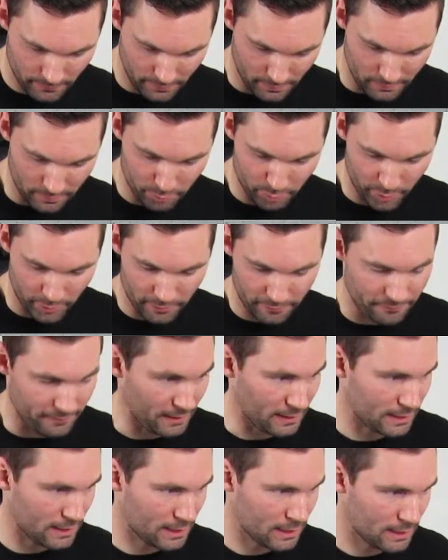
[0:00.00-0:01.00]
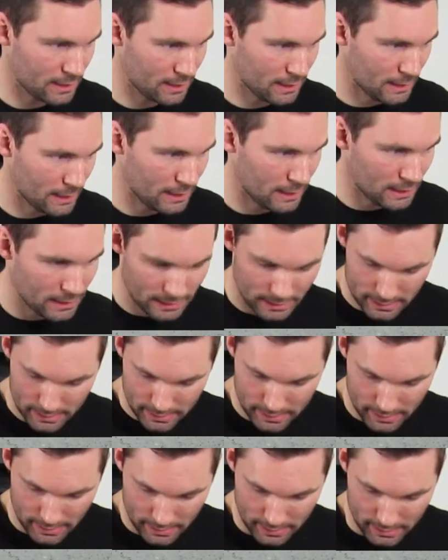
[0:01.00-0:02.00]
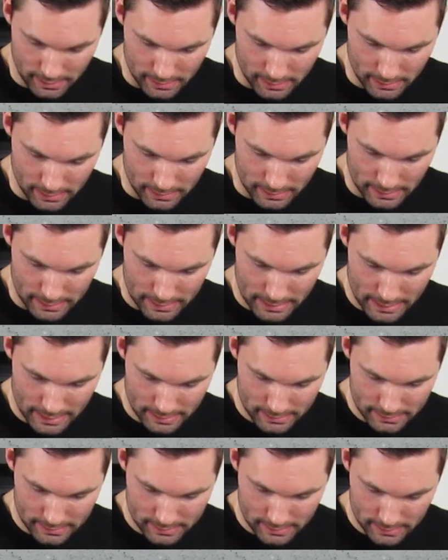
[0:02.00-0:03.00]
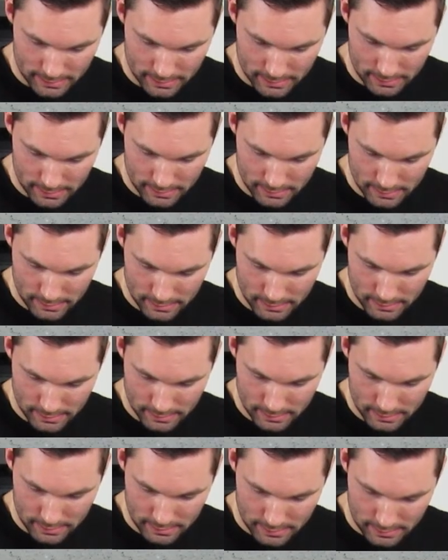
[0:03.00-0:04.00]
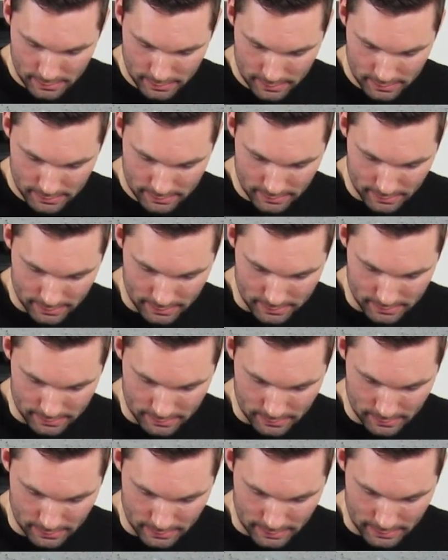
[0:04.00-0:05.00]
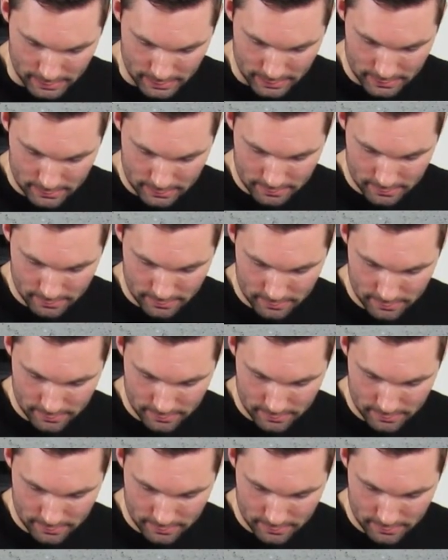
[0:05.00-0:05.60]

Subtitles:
It's perfect. And last, it's got these little lines.